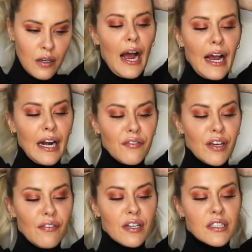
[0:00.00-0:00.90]
I kind of
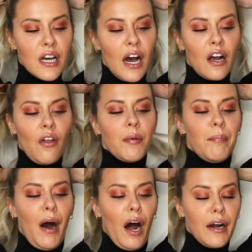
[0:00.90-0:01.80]
give it a tug on the
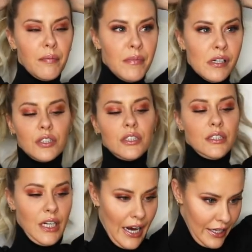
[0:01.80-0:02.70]
bottom just to
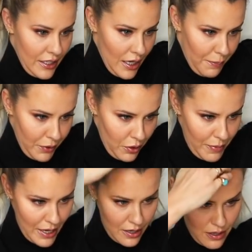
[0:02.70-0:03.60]
tighten it up a little
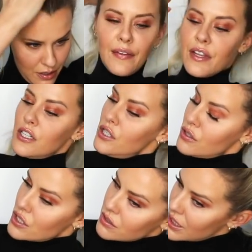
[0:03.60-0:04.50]
bit. And then you
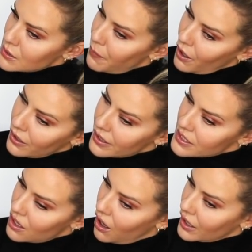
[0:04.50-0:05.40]
just, this part
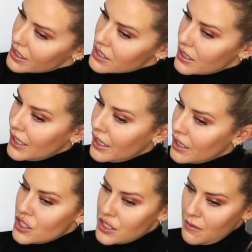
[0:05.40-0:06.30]
is honestly
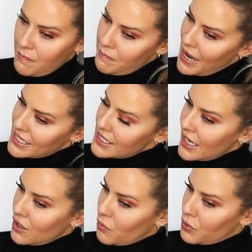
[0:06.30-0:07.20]
just
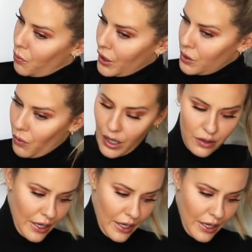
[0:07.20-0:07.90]
messing with what you want.